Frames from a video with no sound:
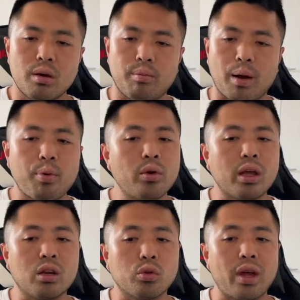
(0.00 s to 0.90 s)
My
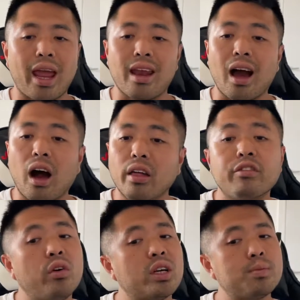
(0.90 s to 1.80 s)
opponent got another
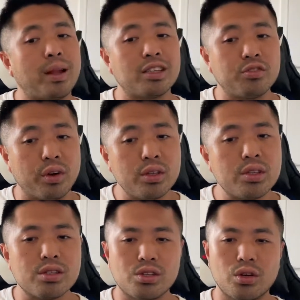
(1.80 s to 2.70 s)
Focus Blast
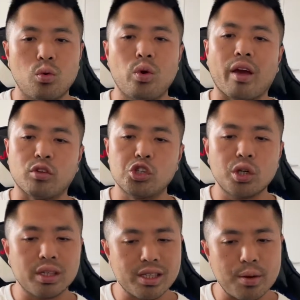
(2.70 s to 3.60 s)
first, so we have to
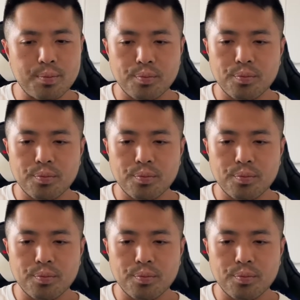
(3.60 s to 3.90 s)
shield it up,